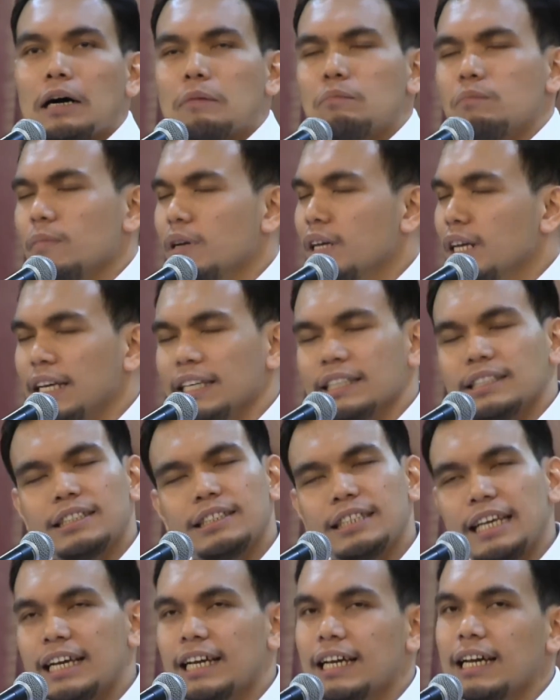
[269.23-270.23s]
um, he's
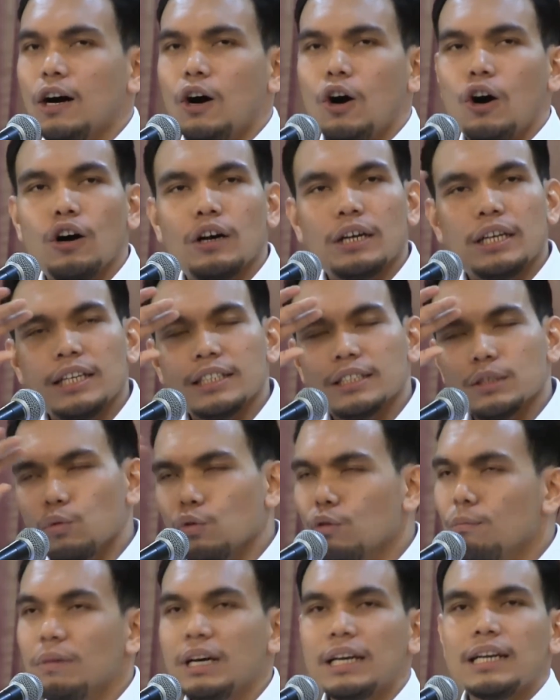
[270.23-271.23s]
sick or he's a
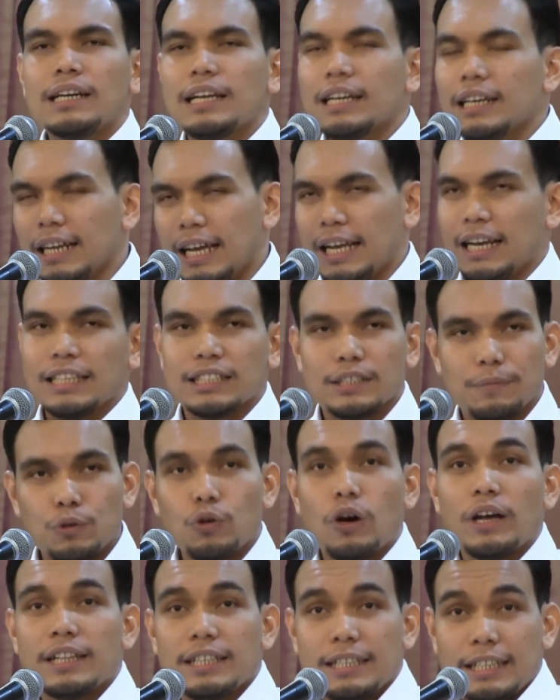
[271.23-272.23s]
woman and, and there's a
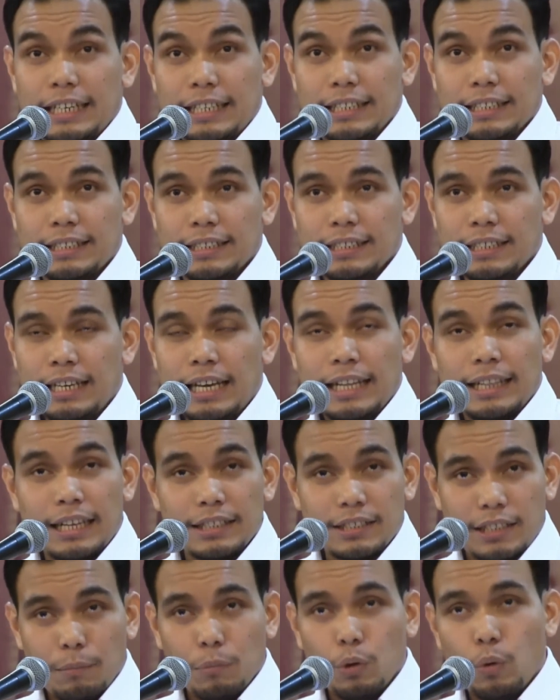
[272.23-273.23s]
few other things.
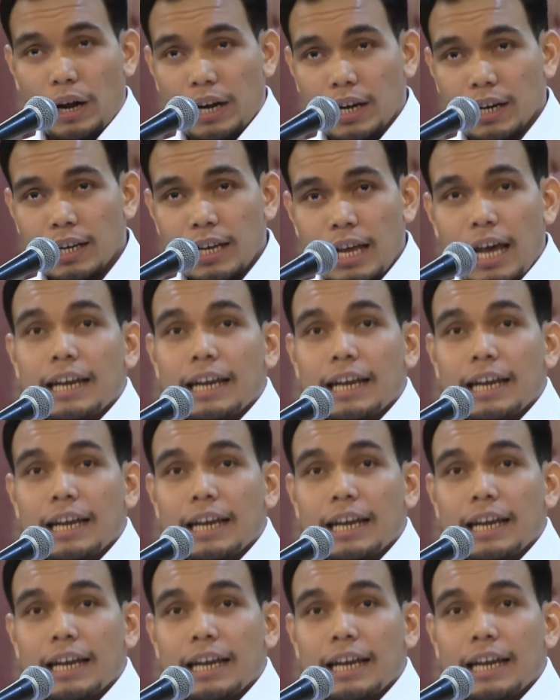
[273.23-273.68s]
That's number one.